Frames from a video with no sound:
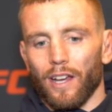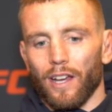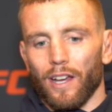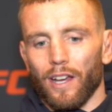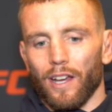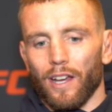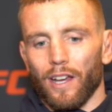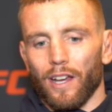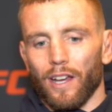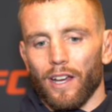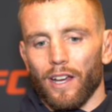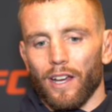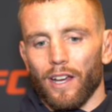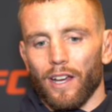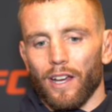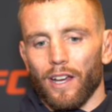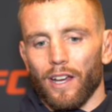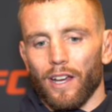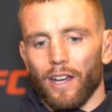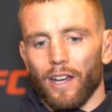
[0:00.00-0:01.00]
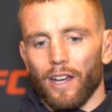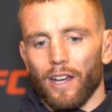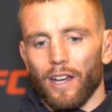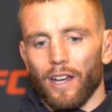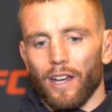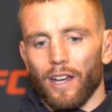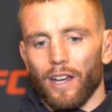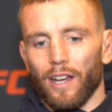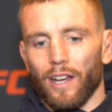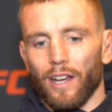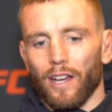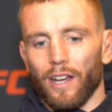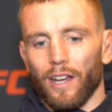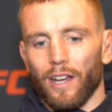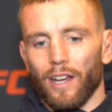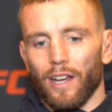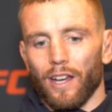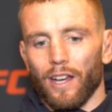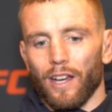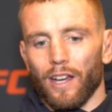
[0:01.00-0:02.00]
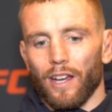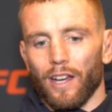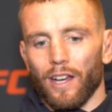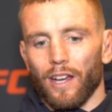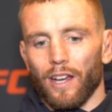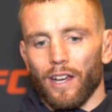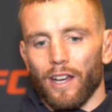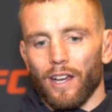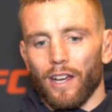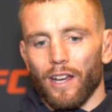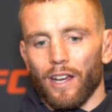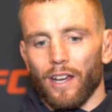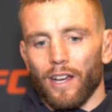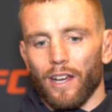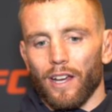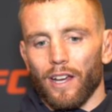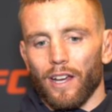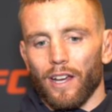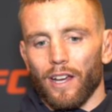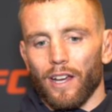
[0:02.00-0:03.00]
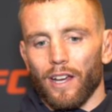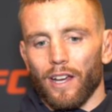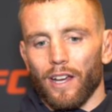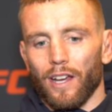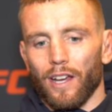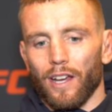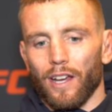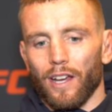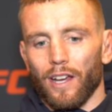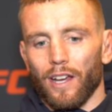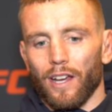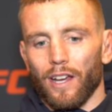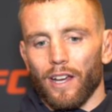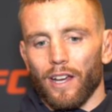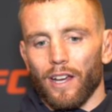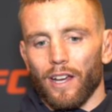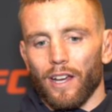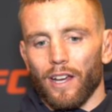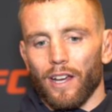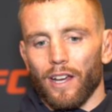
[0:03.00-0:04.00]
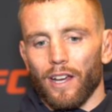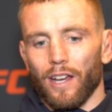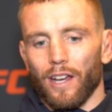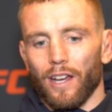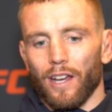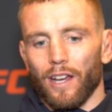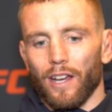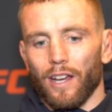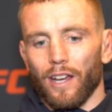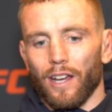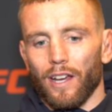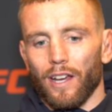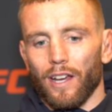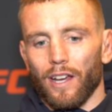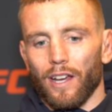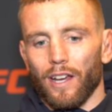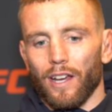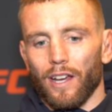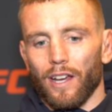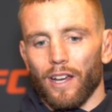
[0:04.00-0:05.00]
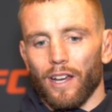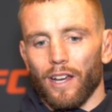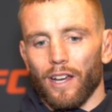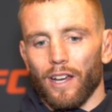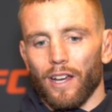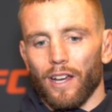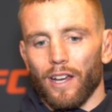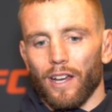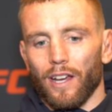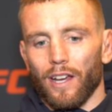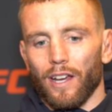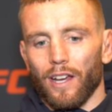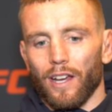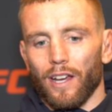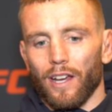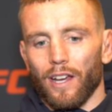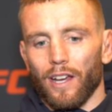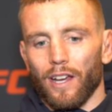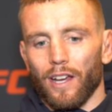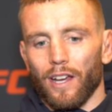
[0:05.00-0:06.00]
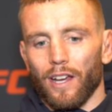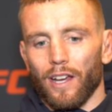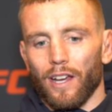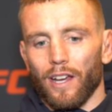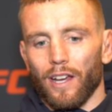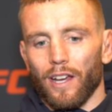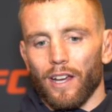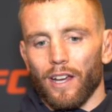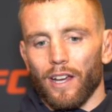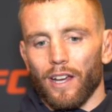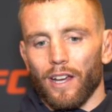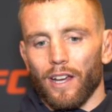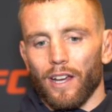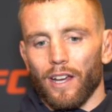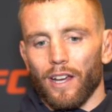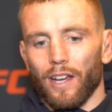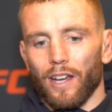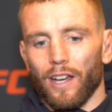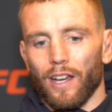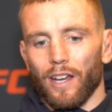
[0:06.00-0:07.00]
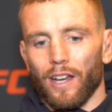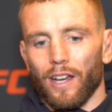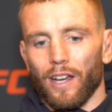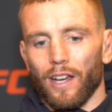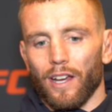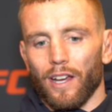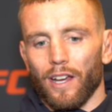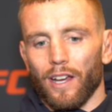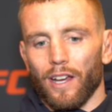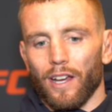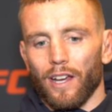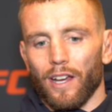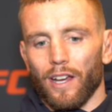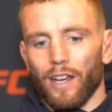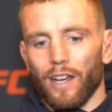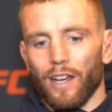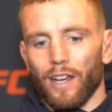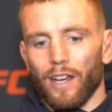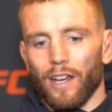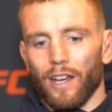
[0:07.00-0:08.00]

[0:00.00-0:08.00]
This person isn't speaking.